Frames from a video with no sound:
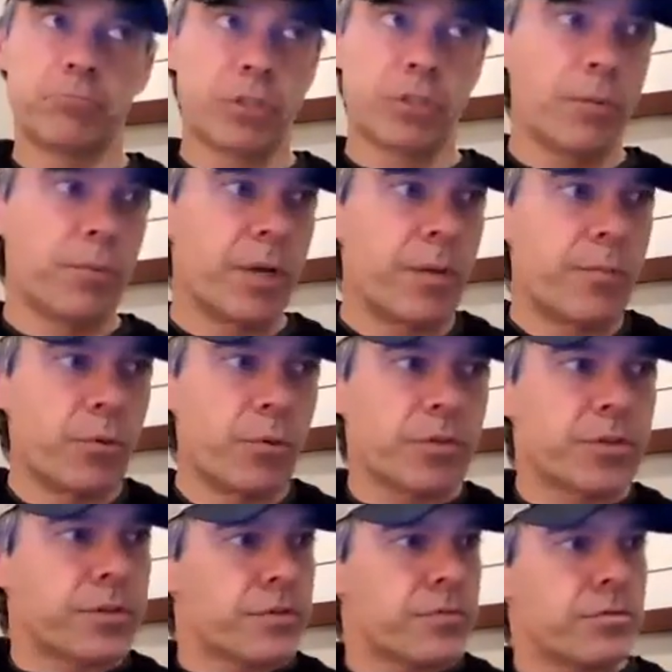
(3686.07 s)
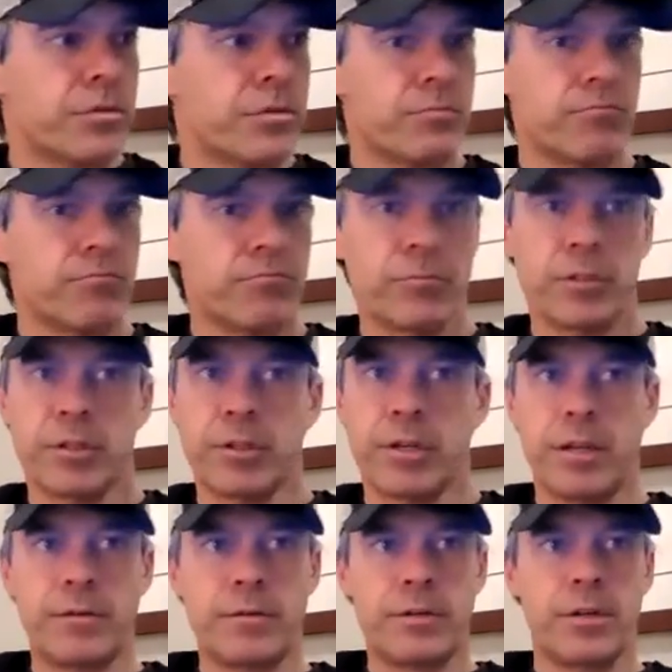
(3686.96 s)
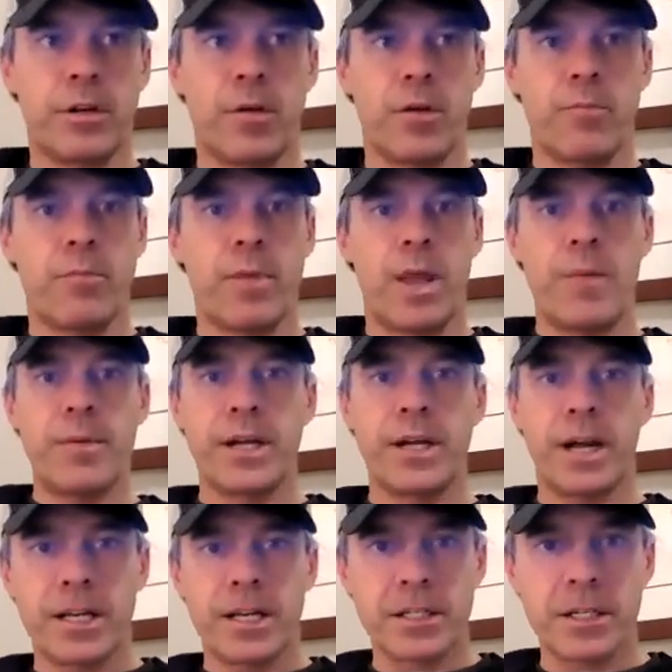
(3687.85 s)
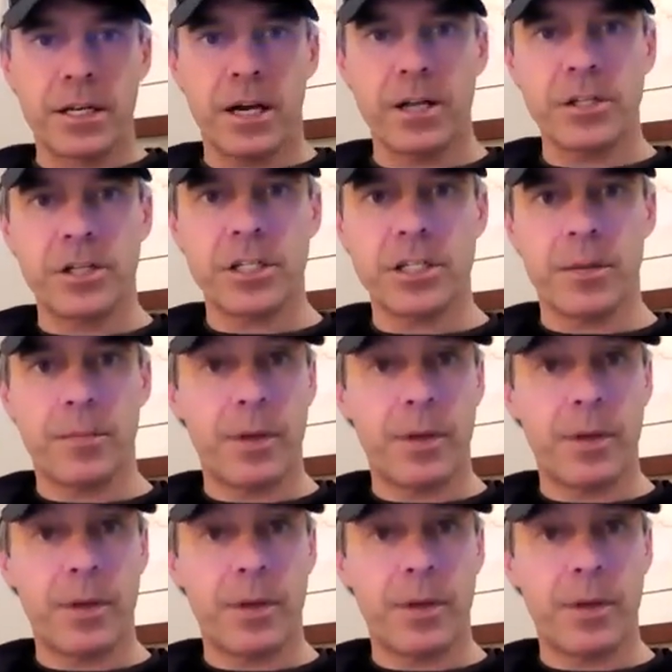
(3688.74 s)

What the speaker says: Some people, maybe not as conscious.